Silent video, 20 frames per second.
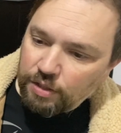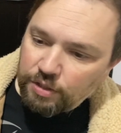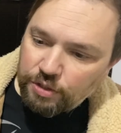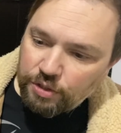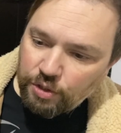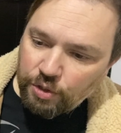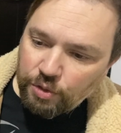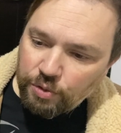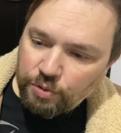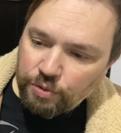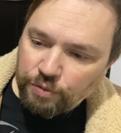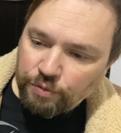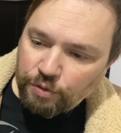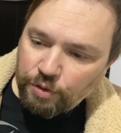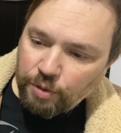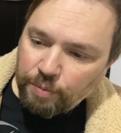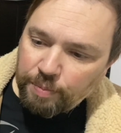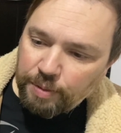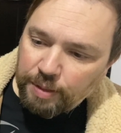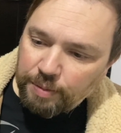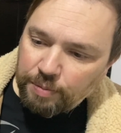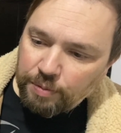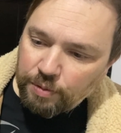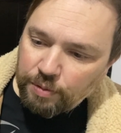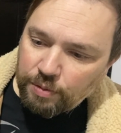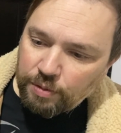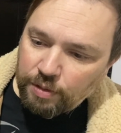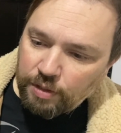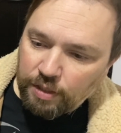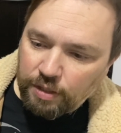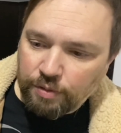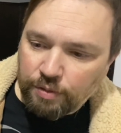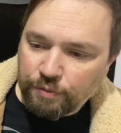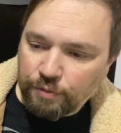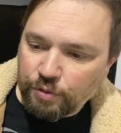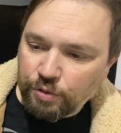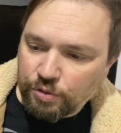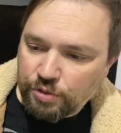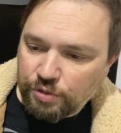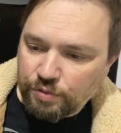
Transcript: You've got people, of course,